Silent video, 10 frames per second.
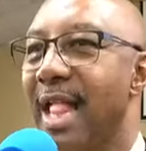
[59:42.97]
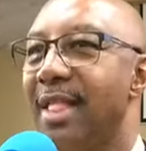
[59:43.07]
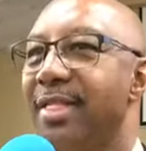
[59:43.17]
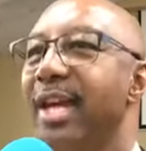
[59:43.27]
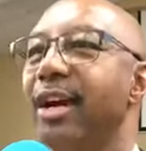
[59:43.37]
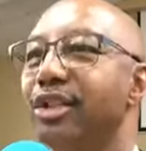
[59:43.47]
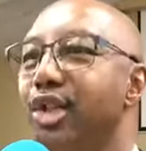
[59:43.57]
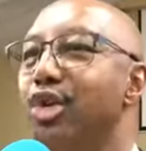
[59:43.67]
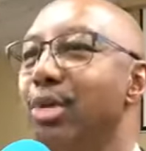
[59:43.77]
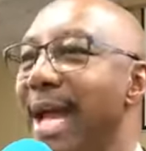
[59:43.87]
There are
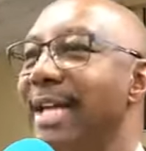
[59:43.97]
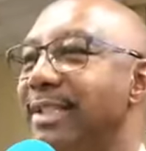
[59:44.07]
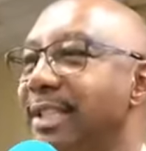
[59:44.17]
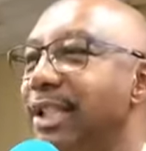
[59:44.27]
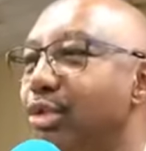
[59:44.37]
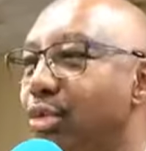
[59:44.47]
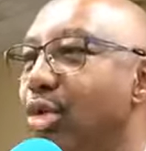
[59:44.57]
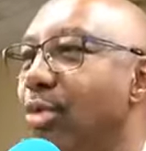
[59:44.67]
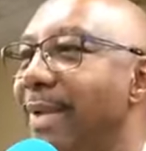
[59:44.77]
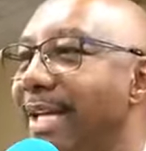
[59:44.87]
two lights in this
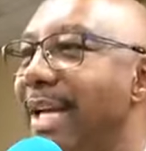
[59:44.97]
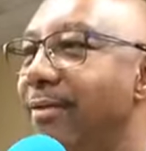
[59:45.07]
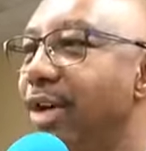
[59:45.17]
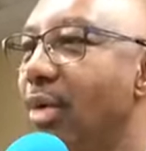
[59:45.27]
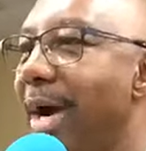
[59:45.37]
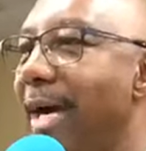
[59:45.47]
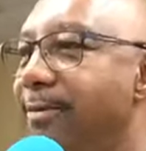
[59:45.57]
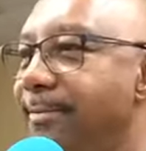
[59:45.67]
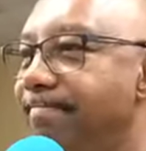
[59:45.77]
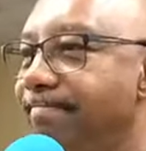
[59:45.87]
room that never go out.